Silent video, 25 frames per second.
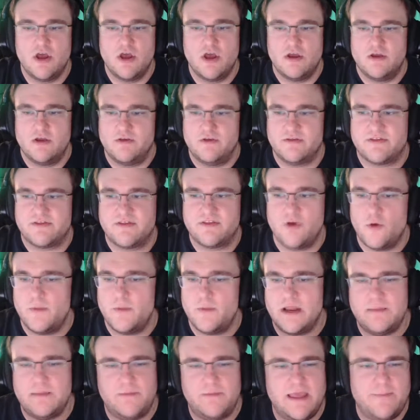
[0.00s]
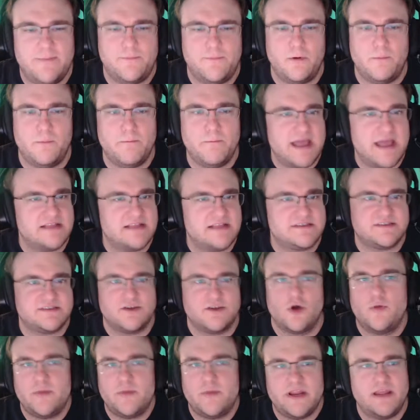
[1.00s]
so many people met
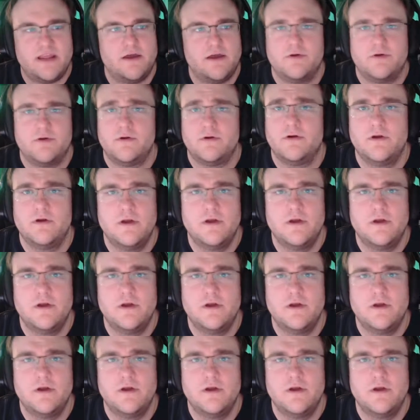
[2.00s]
so many other